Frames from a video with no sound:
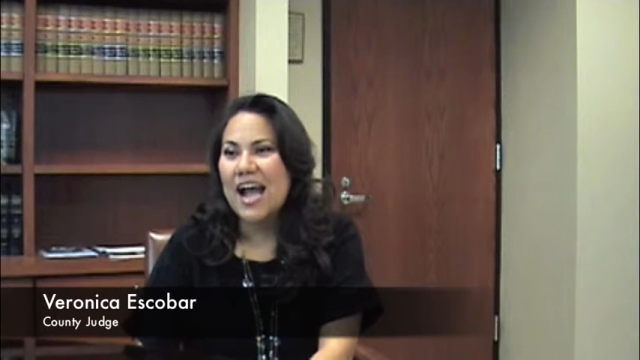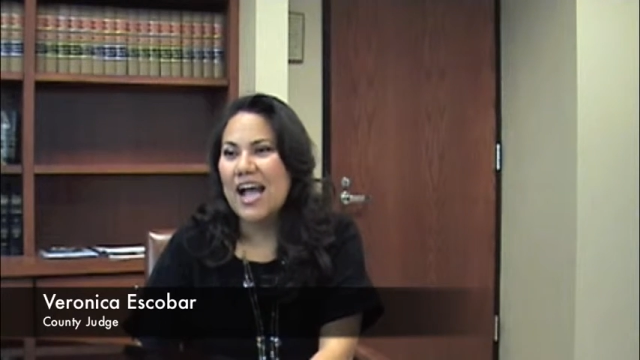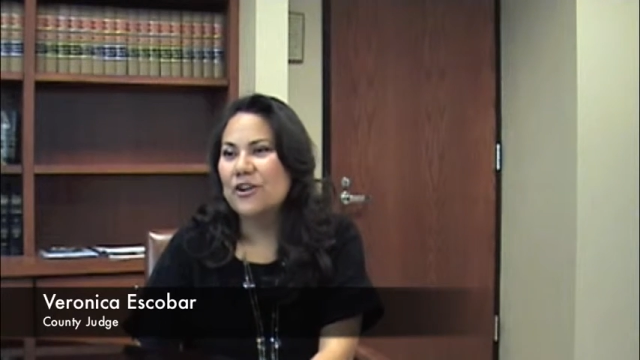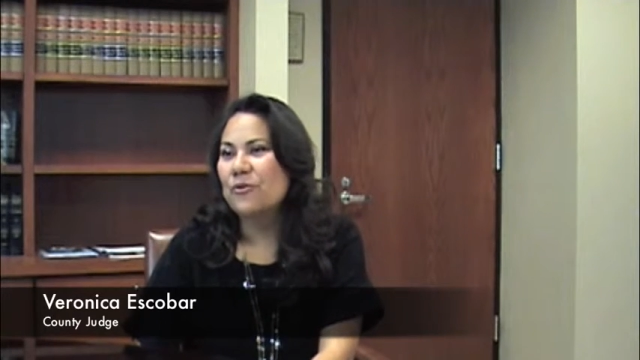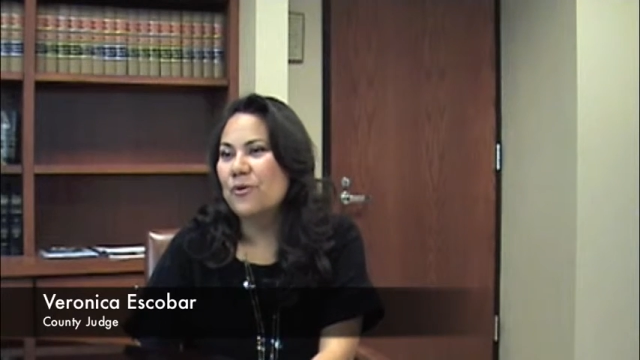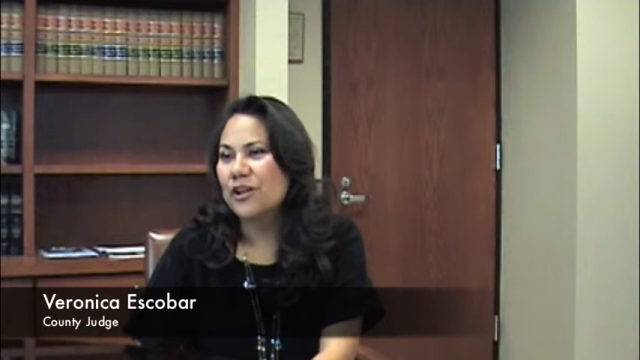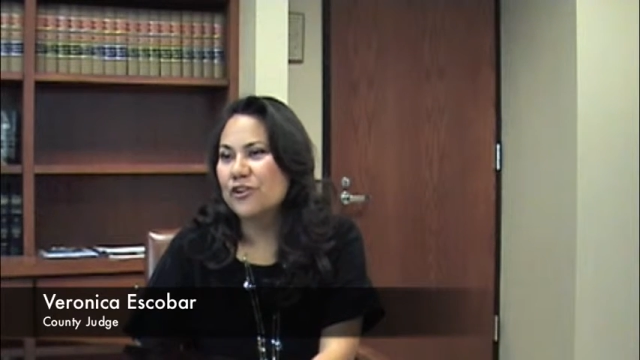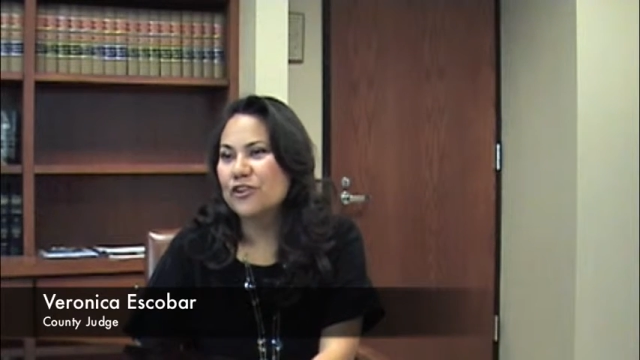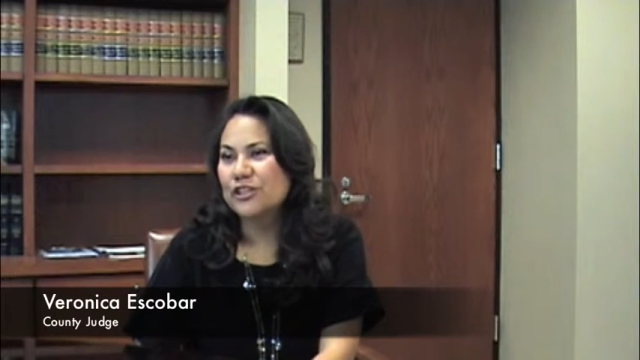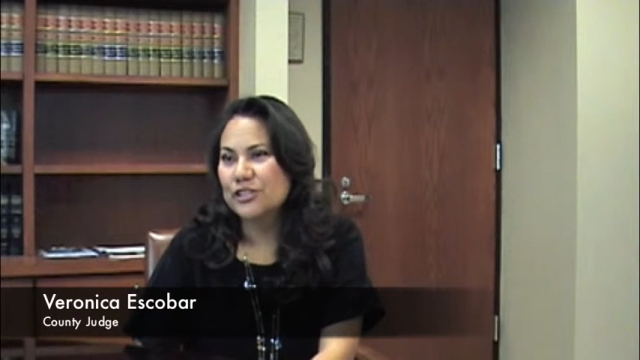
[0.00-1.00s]
I don't want
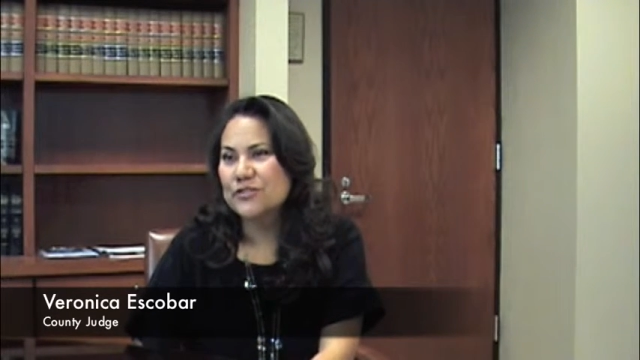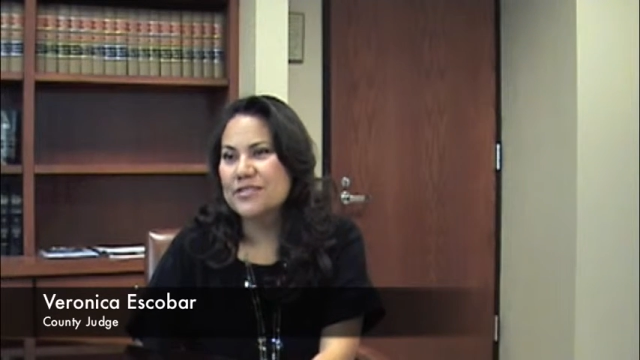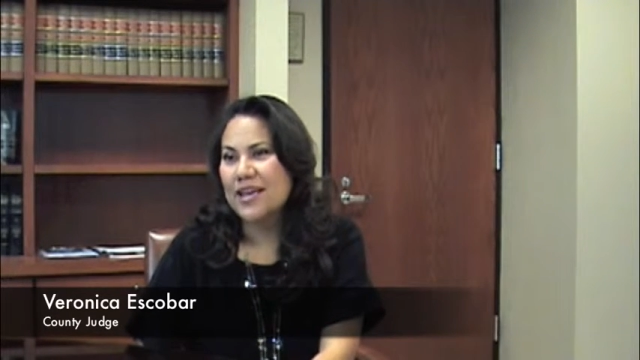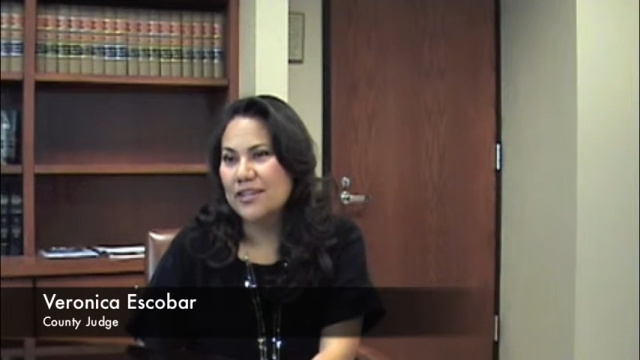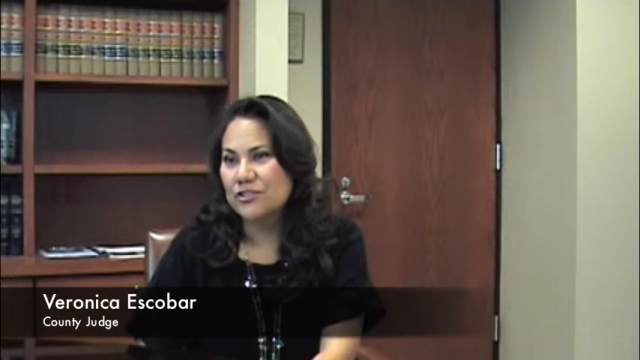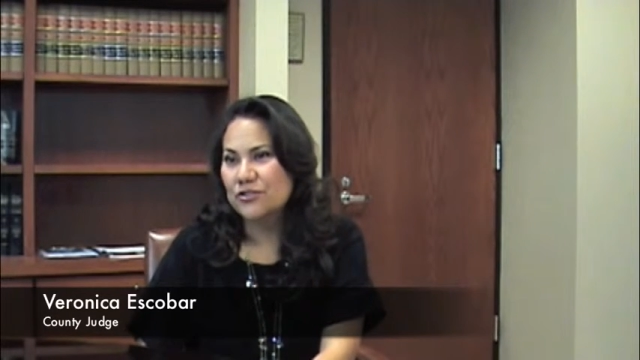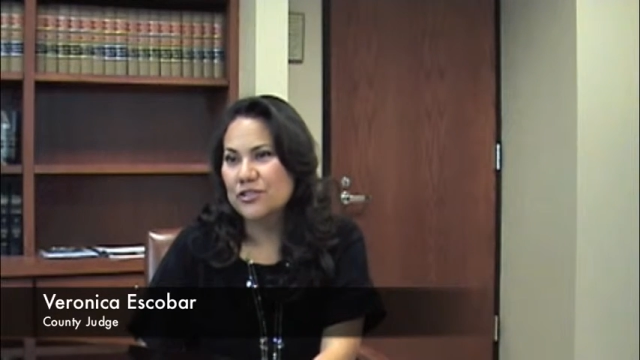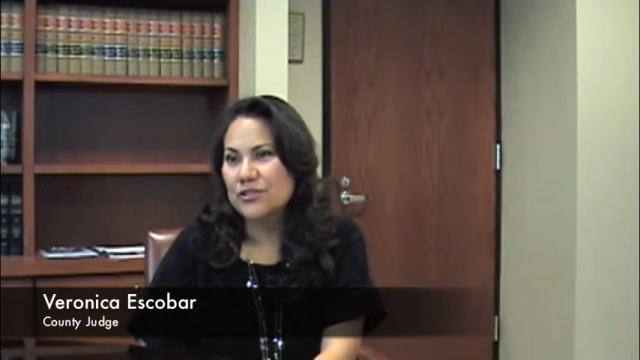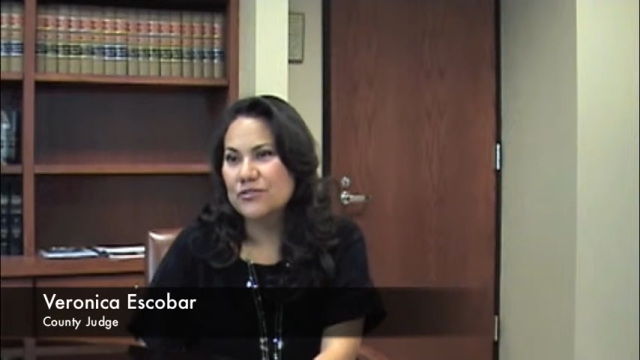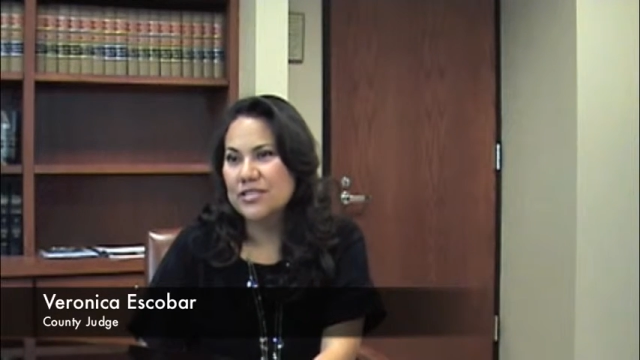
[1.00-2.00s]
her to lose that
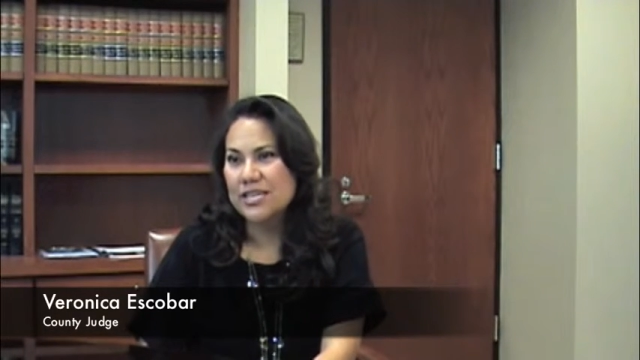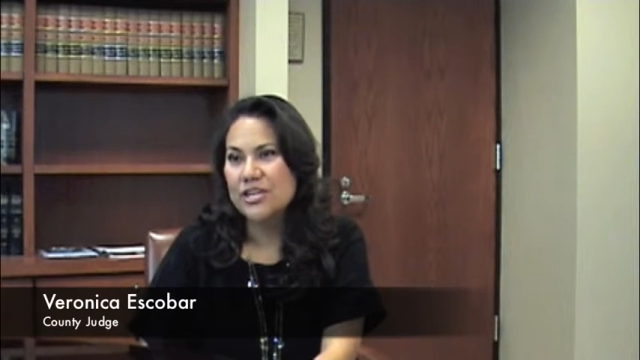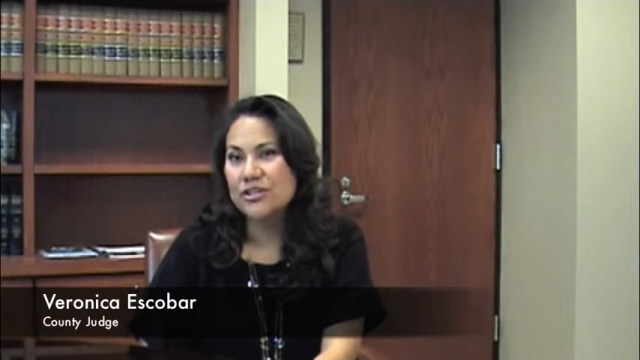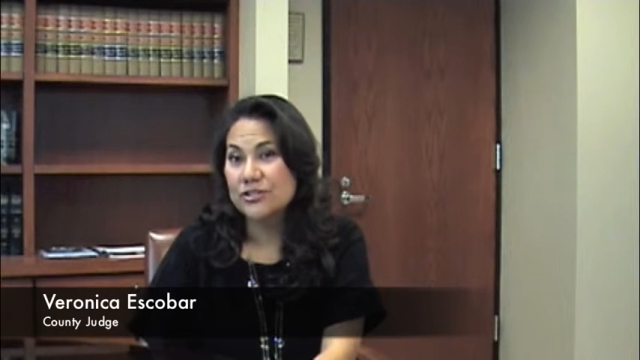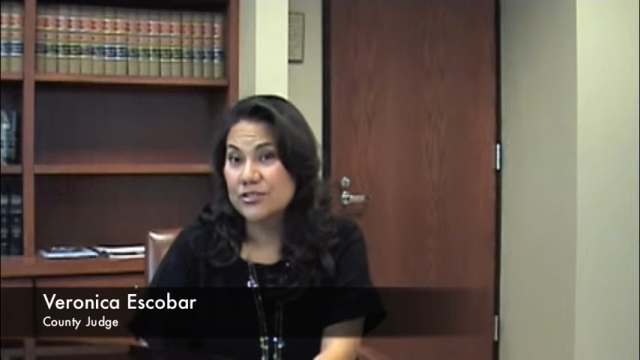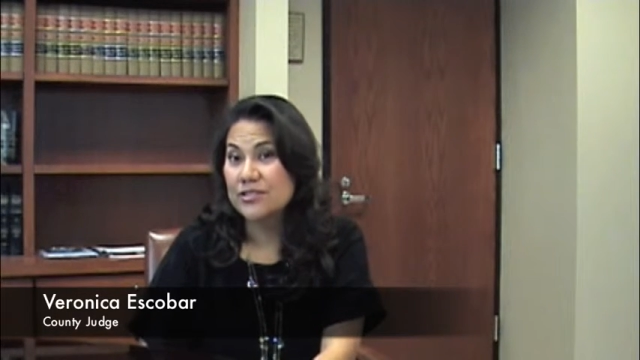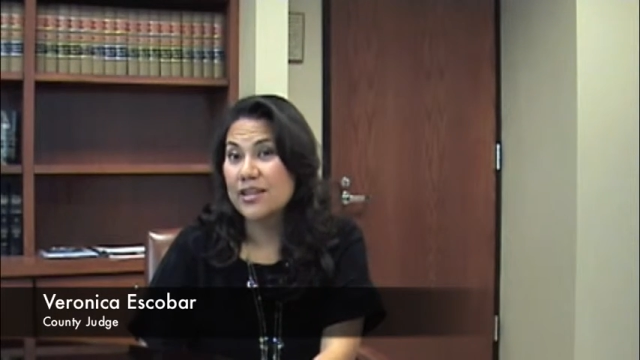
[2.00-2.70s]
during those years